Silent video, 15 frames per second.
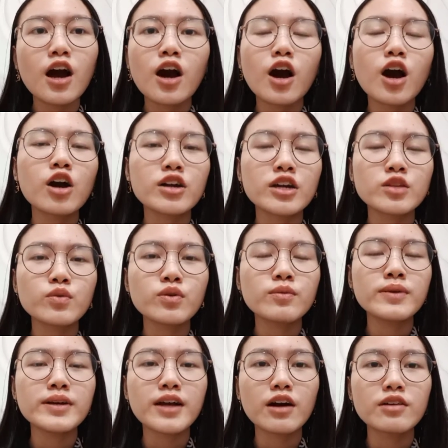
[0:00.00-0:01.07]
or it will
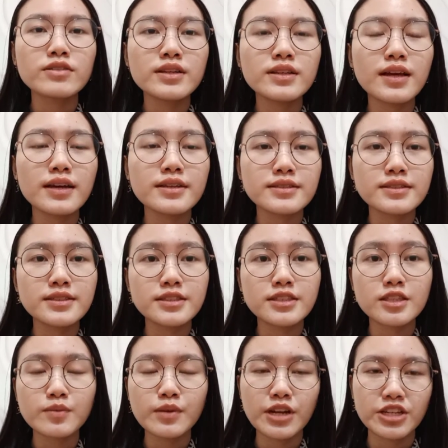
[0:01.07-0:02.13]
be counted as
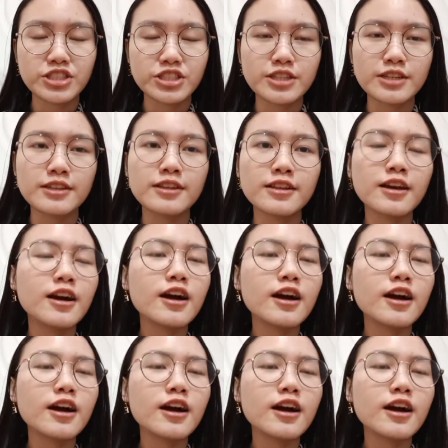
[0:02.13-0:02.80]
discrimination.